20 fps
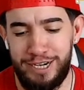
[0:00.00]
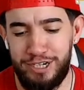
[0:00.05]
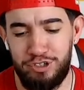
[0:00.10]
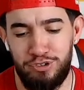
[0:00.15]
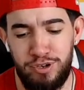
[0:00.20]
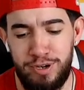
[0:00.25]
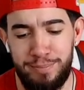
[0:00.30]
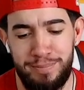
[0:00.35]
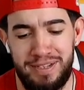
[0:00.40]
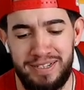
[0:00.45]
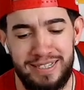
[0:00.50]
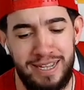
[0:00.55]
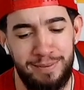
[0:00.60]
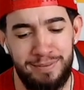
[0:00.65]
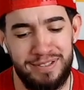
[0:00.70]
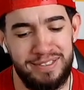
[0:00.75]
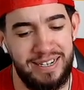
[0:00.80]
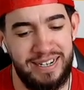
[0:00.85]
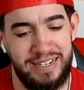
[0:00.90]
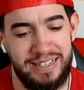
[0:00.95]
Trent because I've been
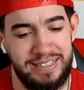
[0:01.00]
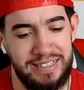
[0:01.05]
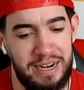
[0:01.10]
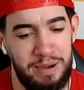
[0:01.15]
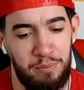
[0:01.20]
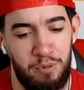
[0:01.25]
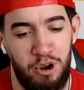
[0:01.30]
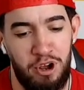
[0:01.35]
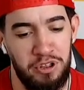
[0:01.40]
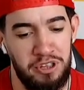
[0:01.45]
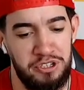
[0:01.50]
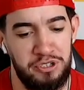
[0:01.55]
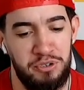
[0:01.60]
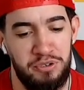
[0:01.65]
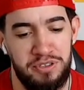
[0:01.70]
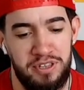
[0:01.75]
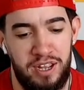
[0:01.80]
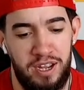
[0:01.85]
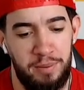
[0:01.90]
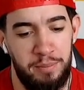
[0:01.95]
saying his name wrong this whole
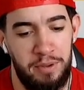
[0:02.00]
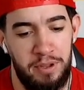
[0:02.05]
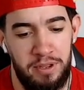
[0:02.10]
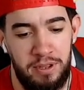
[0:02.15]
time.